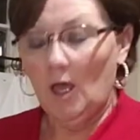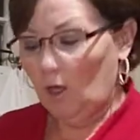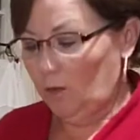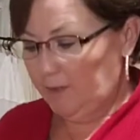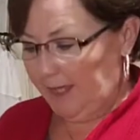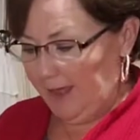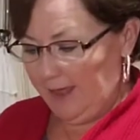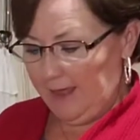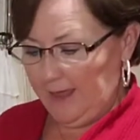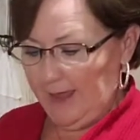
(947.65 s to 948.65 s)

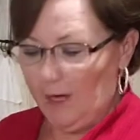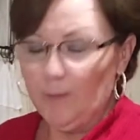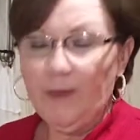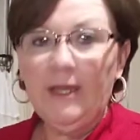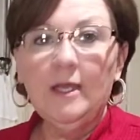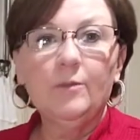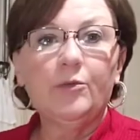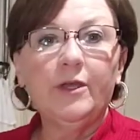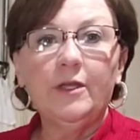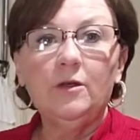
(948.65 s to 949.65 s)
Okay, our peanut
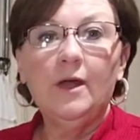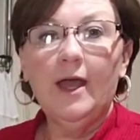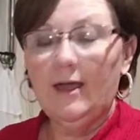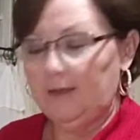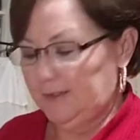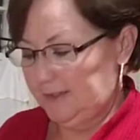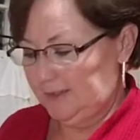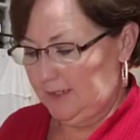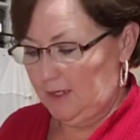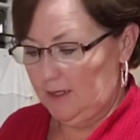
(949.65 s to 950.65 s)
brittle
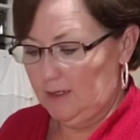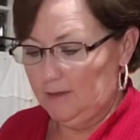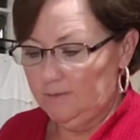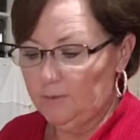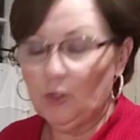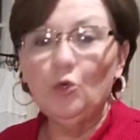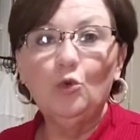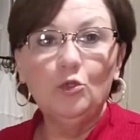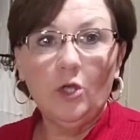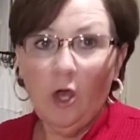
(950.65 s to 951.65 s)
has
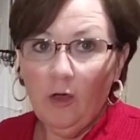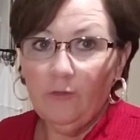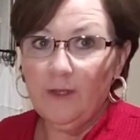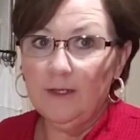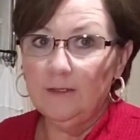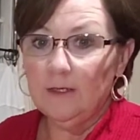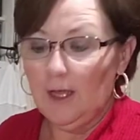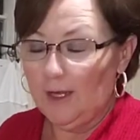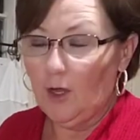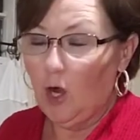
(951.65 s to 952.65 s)
cooled off
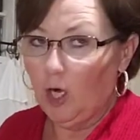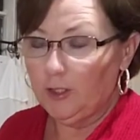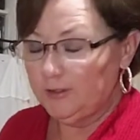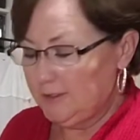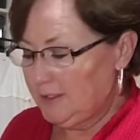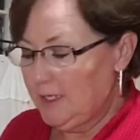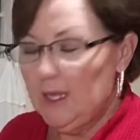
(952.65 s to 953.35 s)
and hardened.